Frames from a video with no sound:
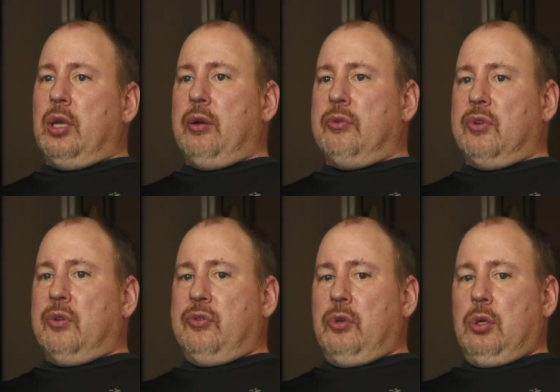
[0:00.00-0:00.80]
I was
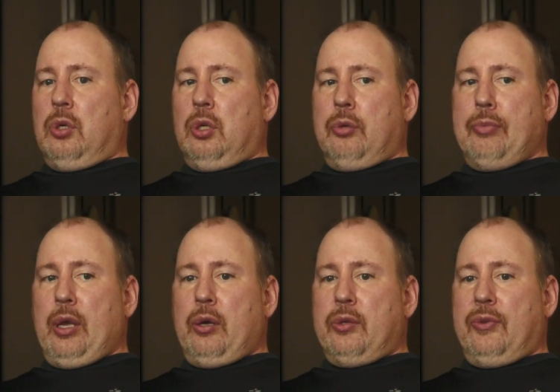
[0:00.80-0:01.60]
concerned
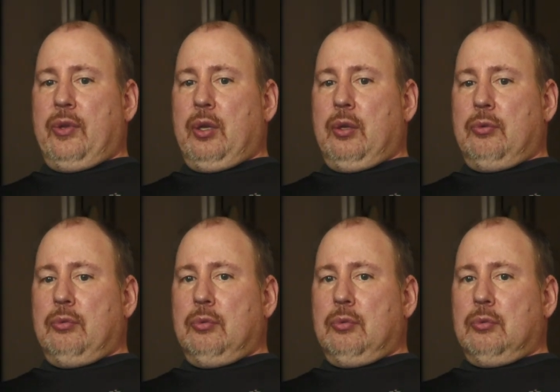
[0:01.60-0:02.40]
about, uh,
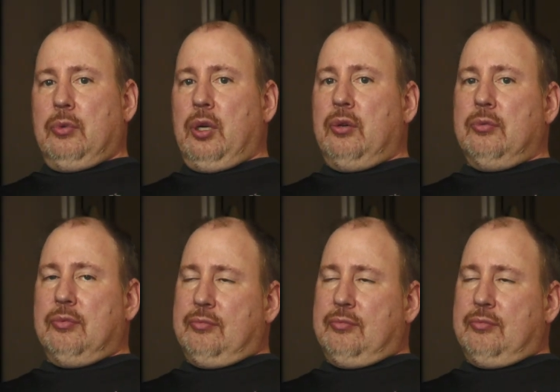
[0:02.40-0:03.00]
well,